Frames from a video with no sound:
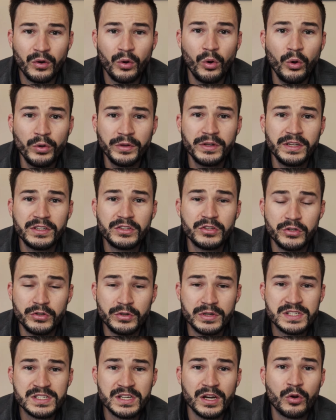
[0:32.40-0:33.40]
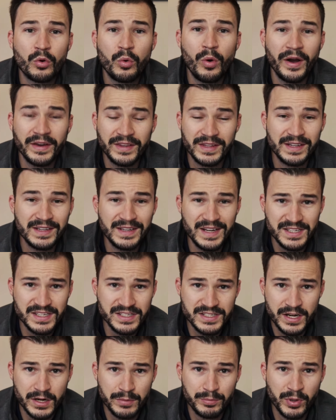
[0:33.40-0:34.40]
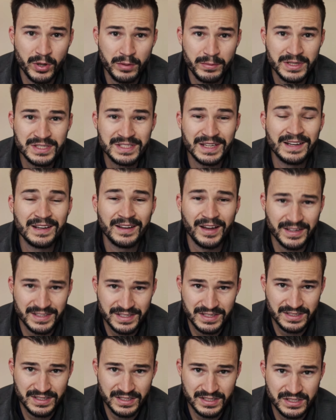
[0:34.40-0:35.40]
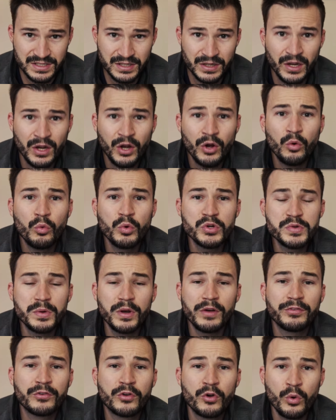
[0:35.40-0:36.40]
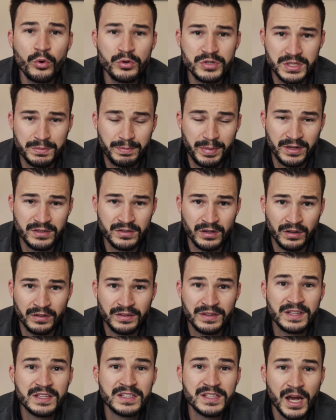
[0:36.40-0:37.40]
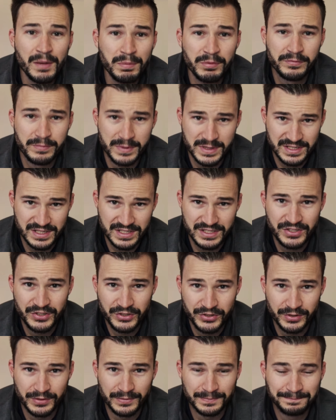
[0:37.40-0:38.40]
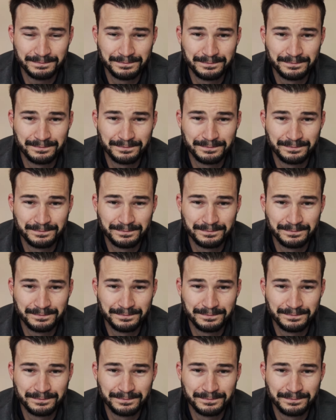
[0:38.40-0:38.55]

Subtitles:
All you need to do is acquire the necessary permits and licenses, which will of course depend on the type of business you do.